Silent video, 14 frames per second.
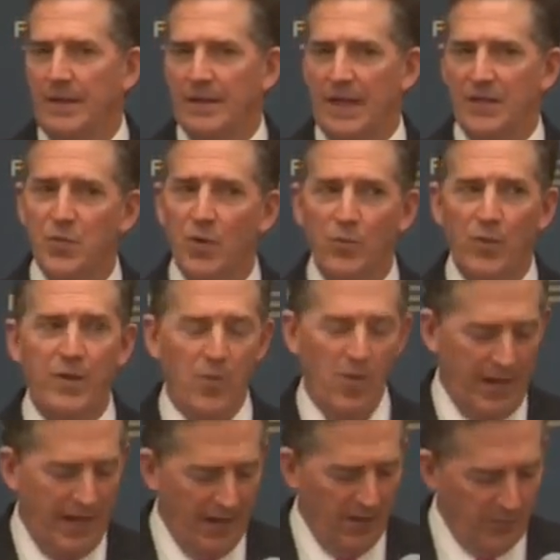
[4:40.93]
That's what we
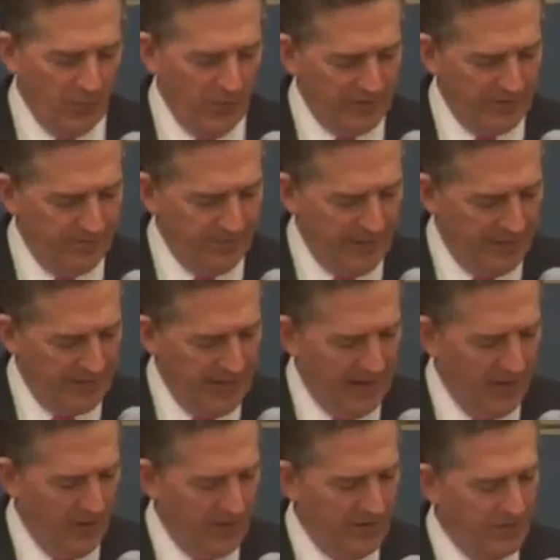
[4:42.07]
want to help with at
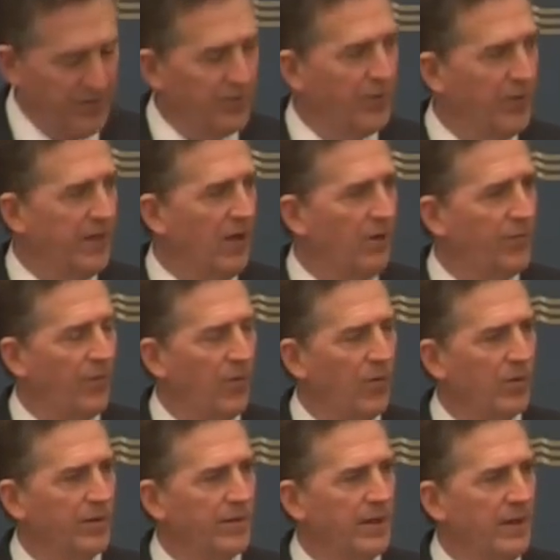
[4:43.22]
Heritage as we go
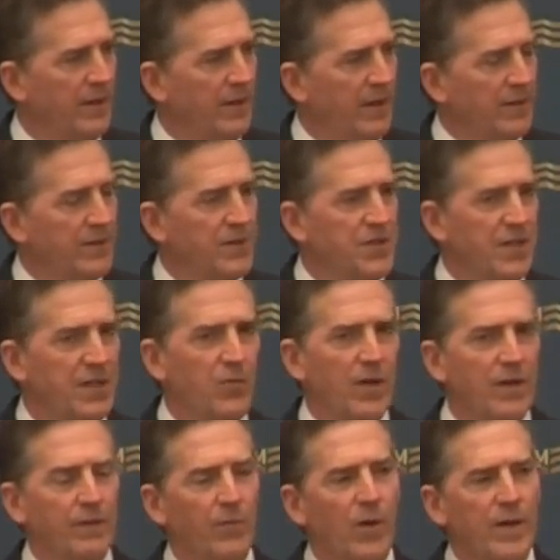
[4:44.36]
forward. To see
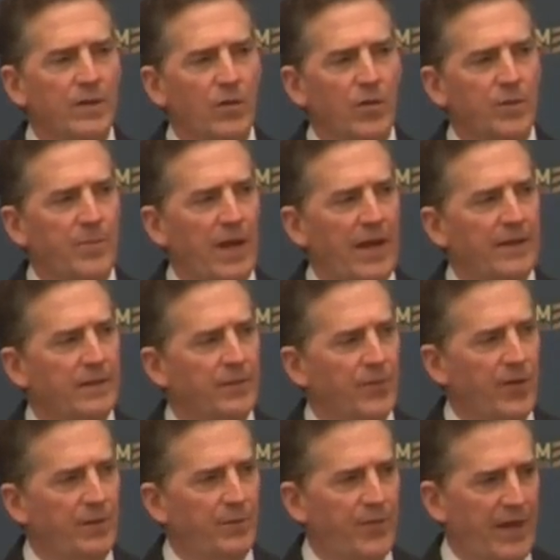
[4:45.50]
what one group like the
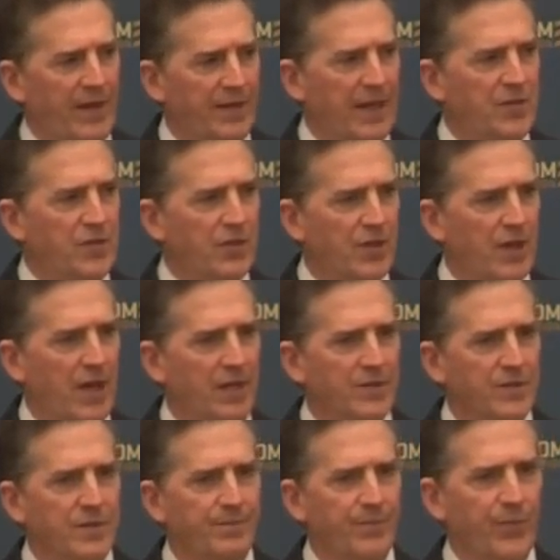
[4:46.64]
Freedom Foundation
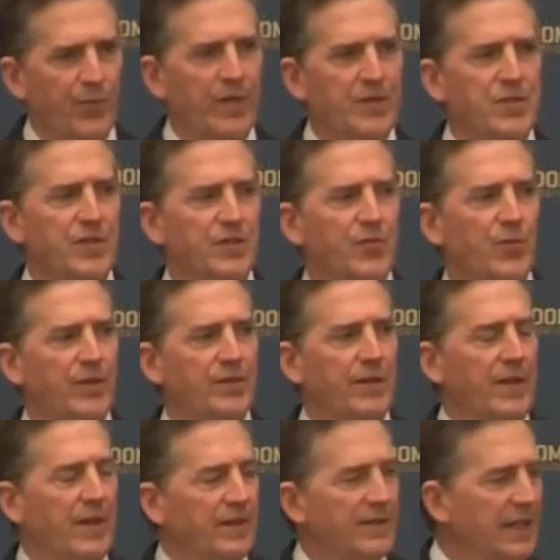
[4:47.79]
does, for instance, with
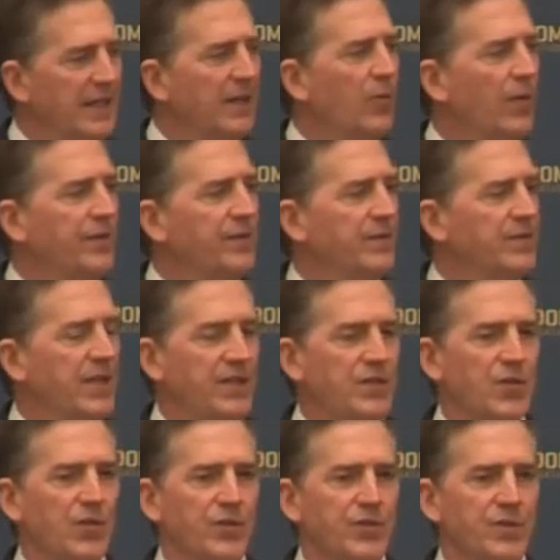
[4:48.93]
dealing with
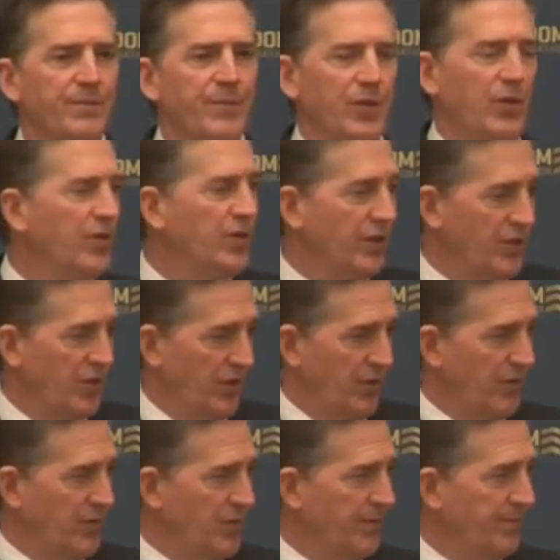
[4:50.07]
teachers' union
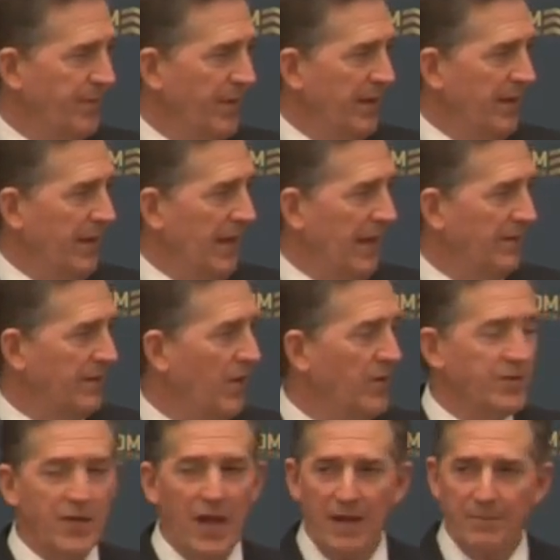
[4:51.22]
dues and
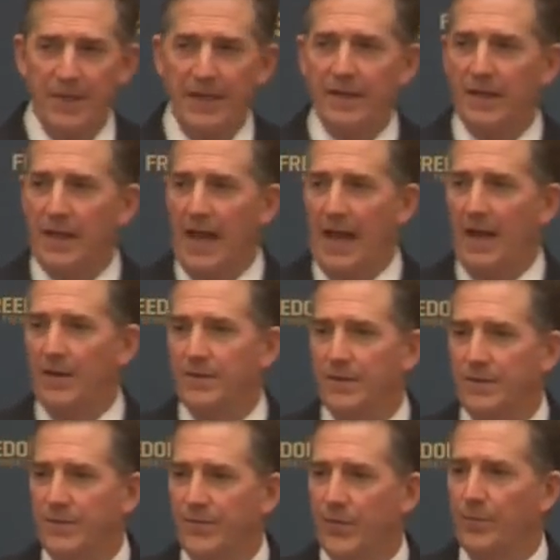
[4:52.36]
those not being
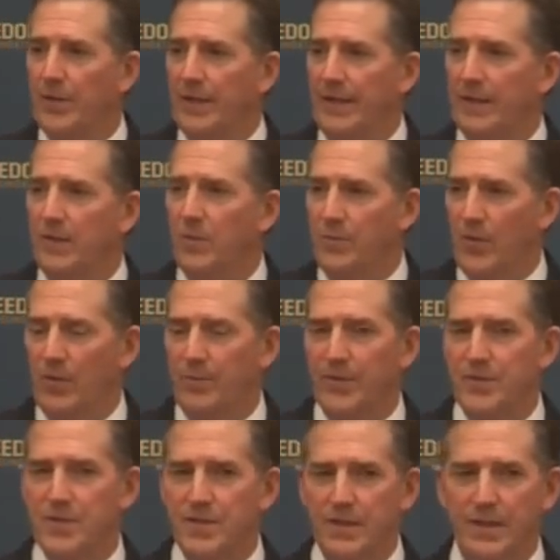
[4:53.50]
allowed for political
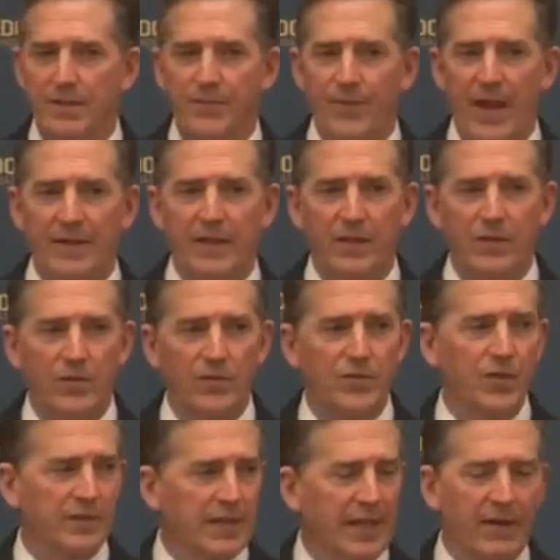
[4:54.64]
purposes. And the fact that you
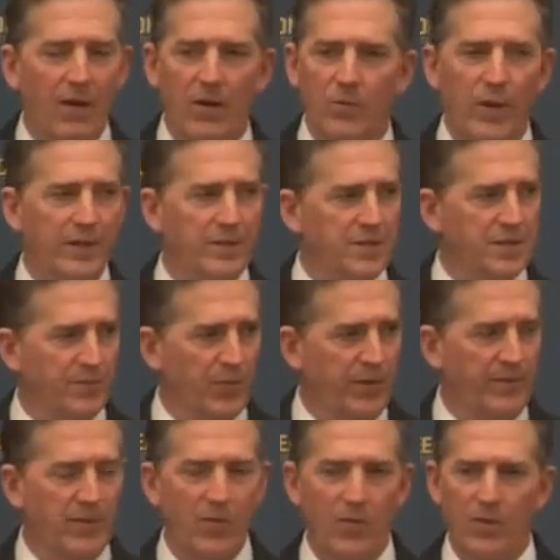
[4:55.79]
took that all the way to the
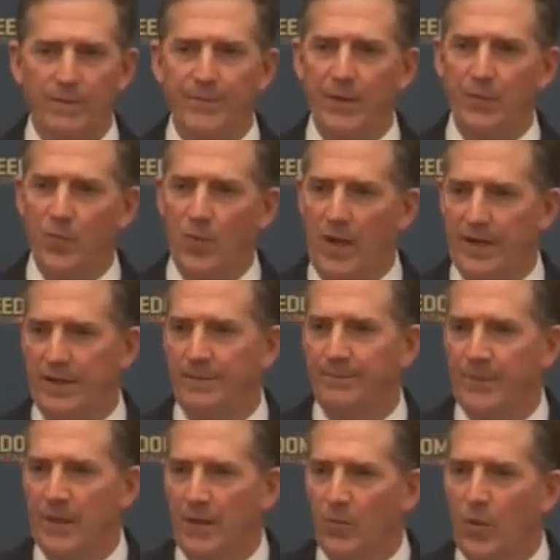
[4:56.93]
Supreme Court and won it
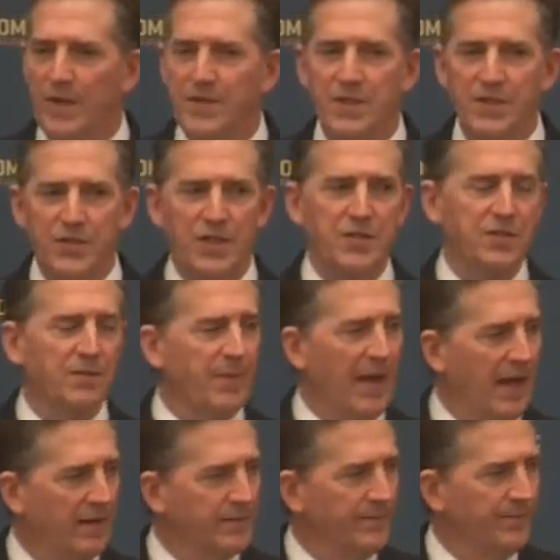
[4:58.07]
wasn't just
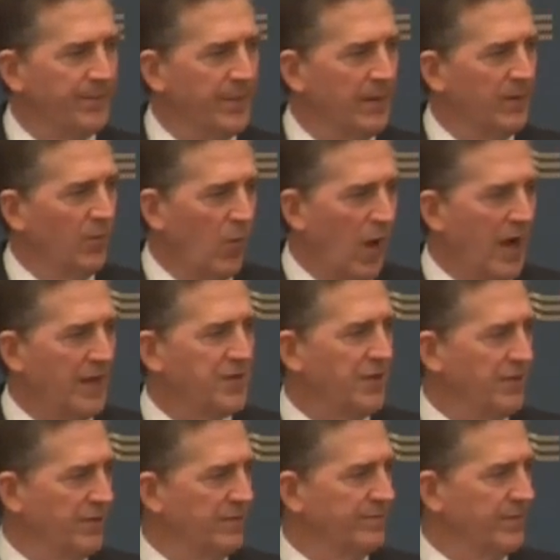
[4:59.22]
about
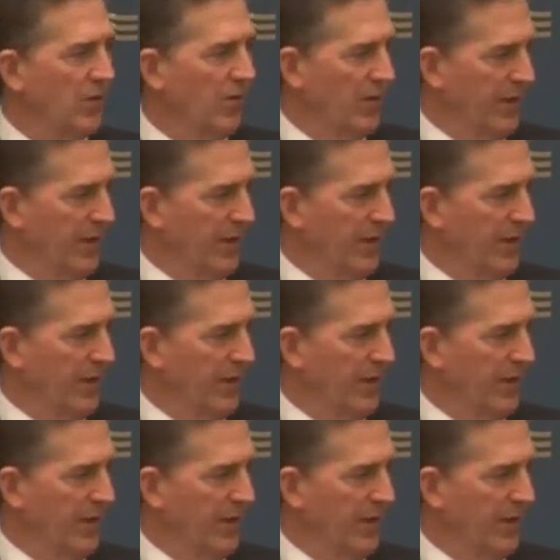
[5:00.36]
Washington or